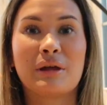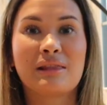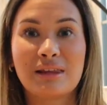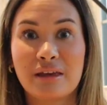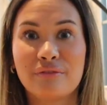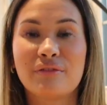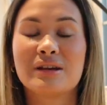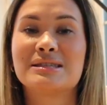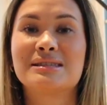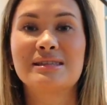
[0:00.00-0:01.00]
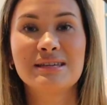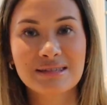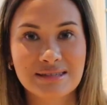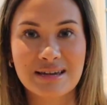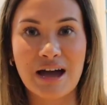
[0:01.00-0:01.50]
belief
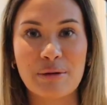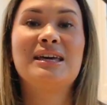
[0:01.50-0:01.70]
system.